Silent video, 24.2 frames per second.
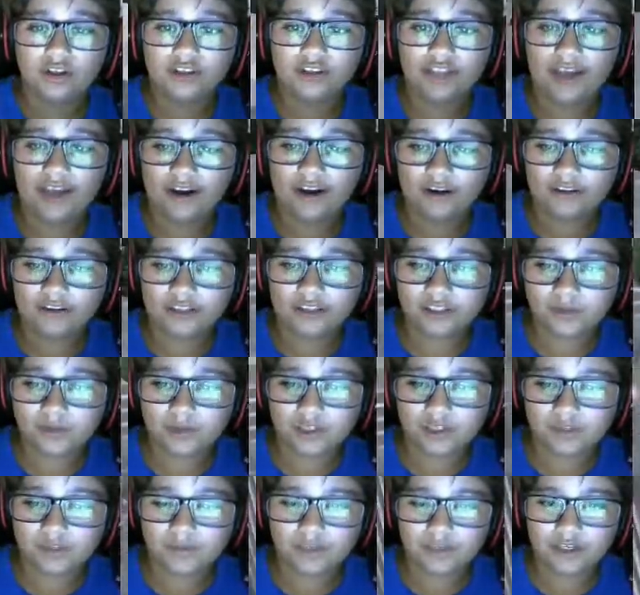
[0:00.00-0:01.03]
There, this
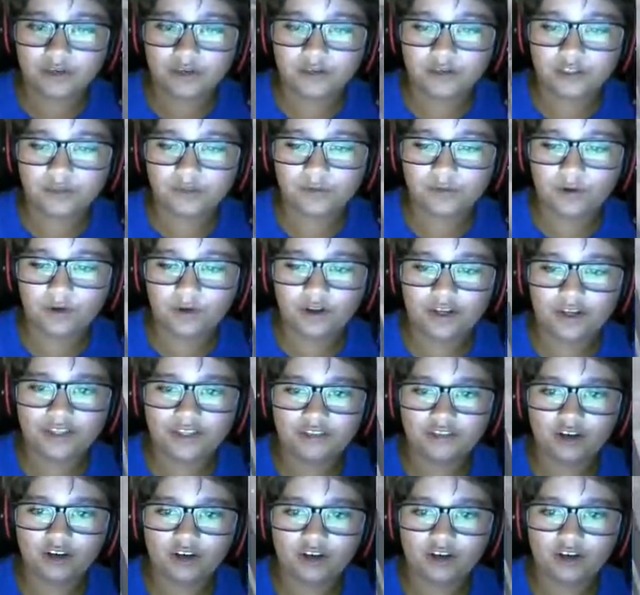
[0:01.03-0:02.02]
must be useful in dark